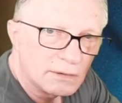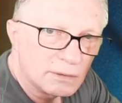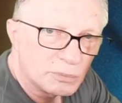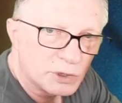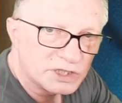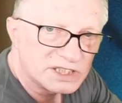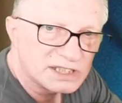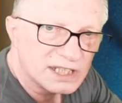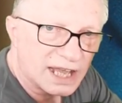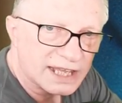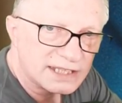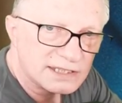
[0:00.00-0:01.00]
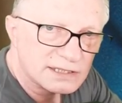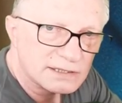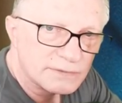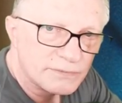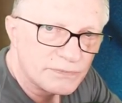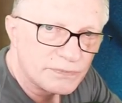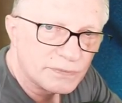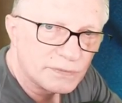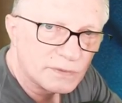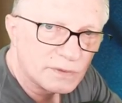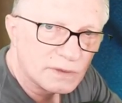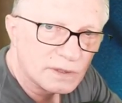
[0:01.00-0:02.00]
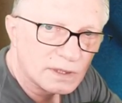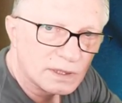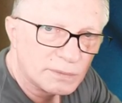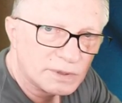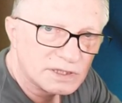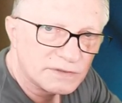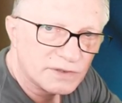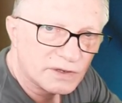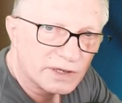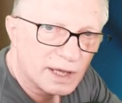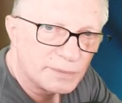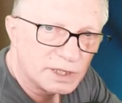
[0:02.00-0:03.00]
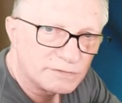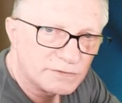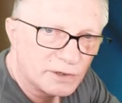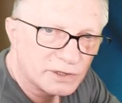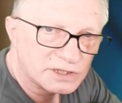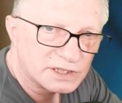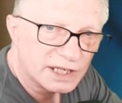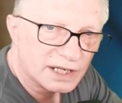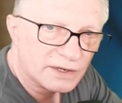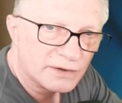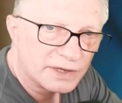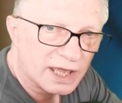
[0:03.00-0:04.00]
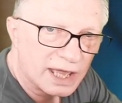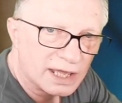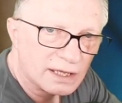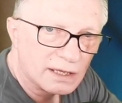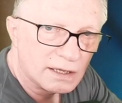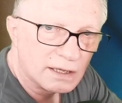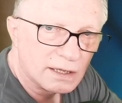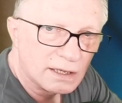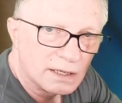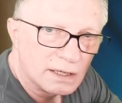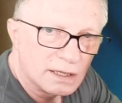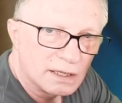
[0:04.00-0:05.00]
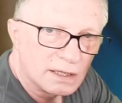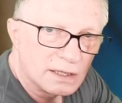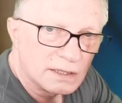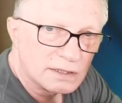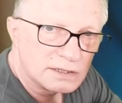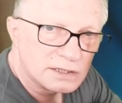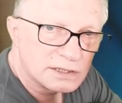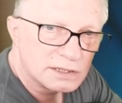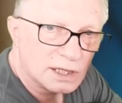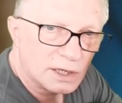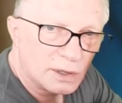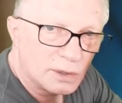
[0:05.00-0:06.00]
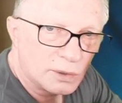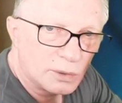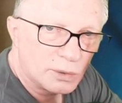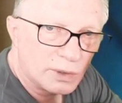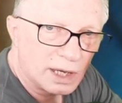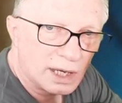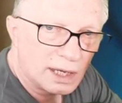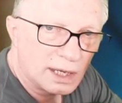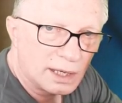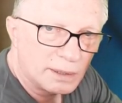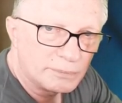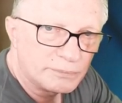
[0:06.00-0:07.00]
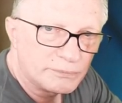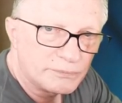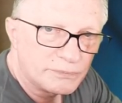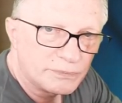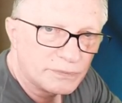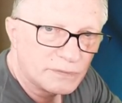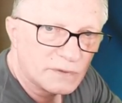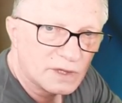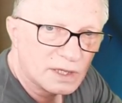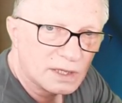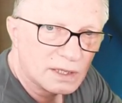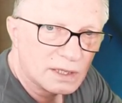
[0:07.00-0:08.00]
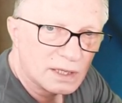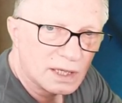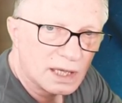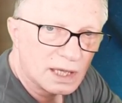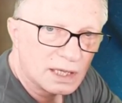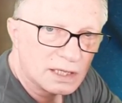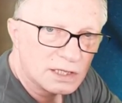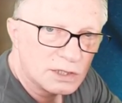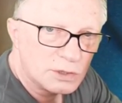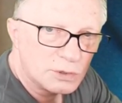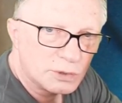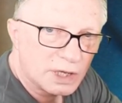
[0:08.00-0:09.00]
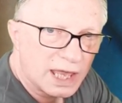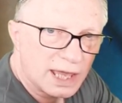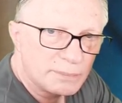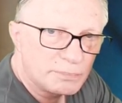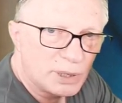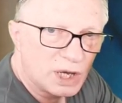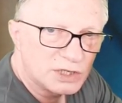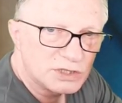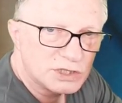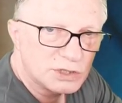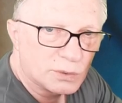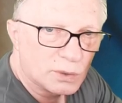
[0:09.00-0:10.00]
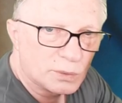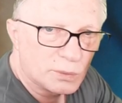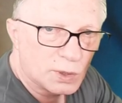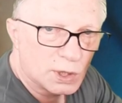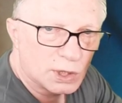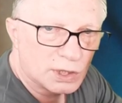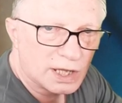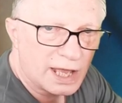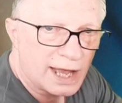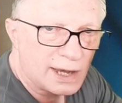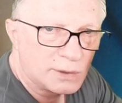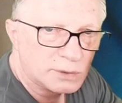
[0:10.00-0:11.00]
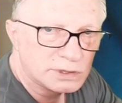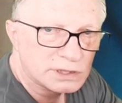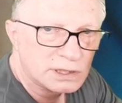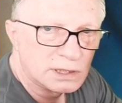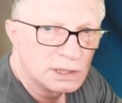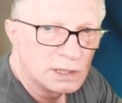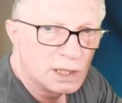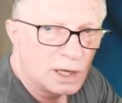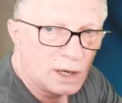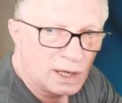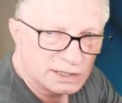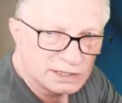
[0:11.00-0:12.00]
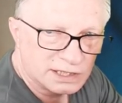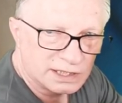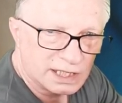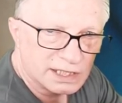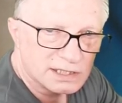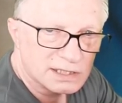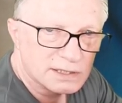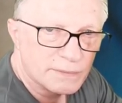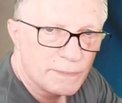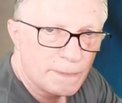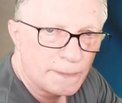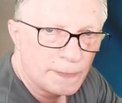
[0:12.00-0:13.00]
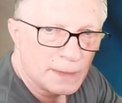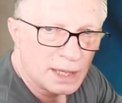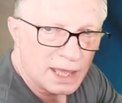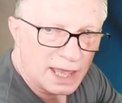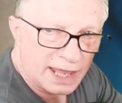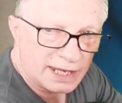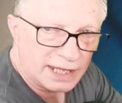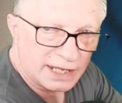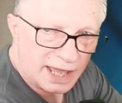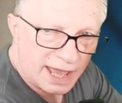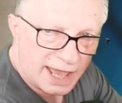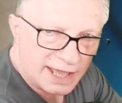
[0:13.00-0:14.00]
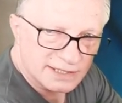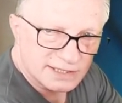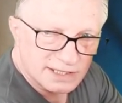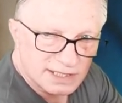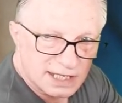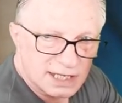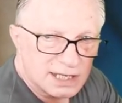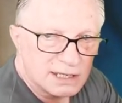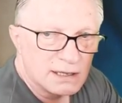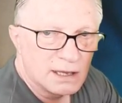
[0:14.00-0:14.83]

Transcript: precise. Let me see if it'll come into focus there. Okay. So um, you can punch your word out onto this, and it has the